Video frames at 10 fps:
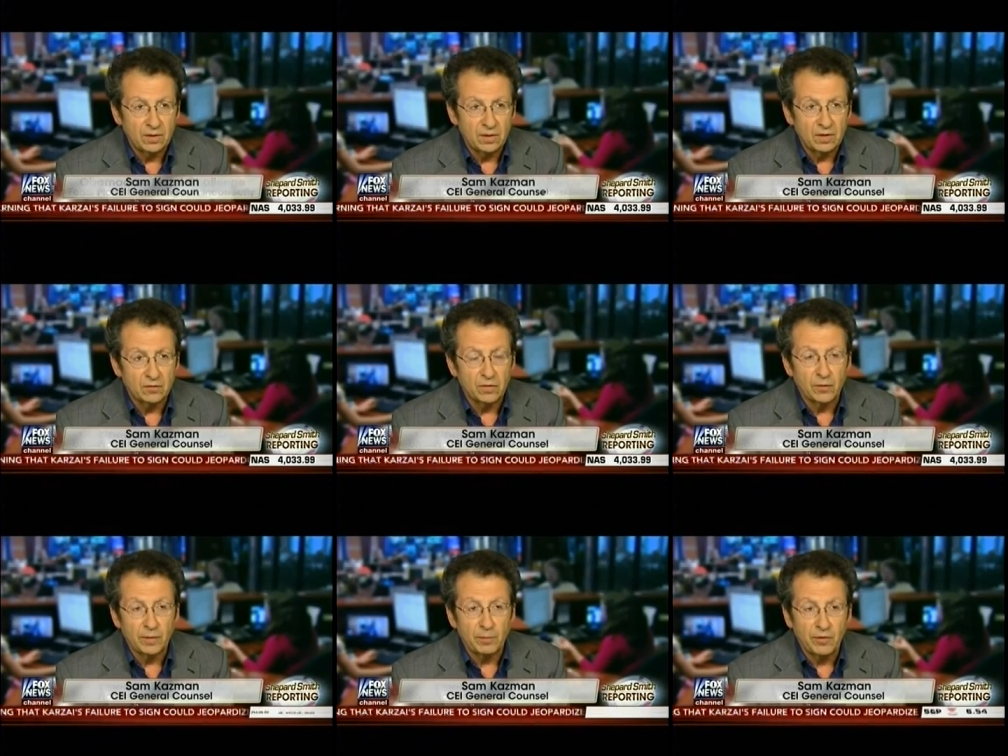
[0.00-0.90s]
is
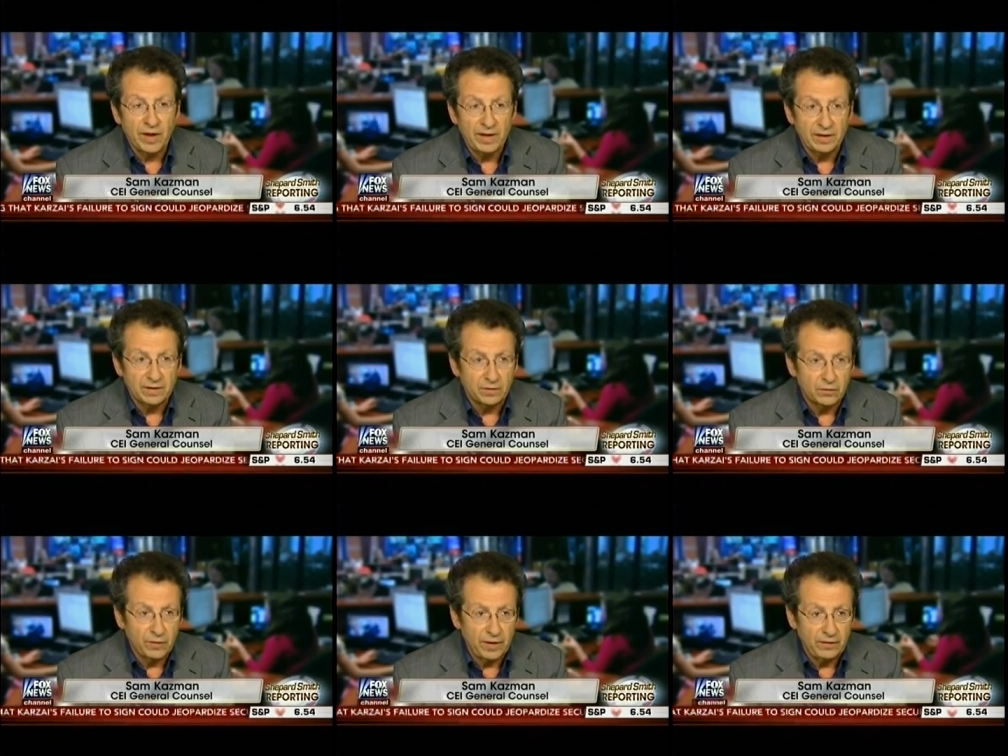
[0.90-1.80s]
very plain on
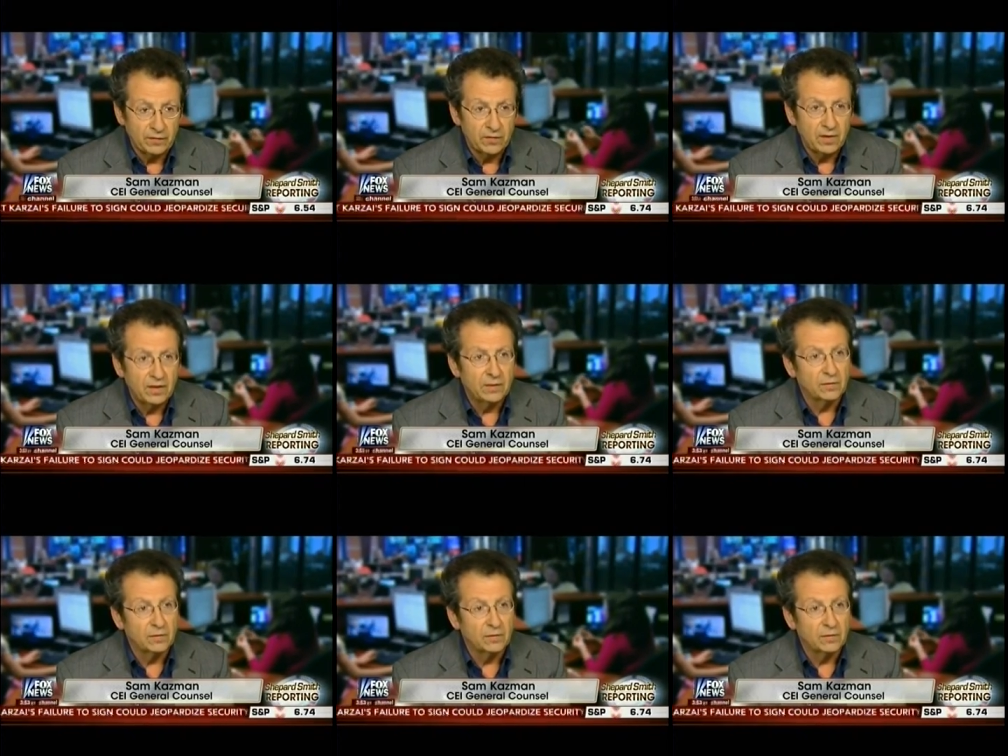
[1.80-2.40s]
its face.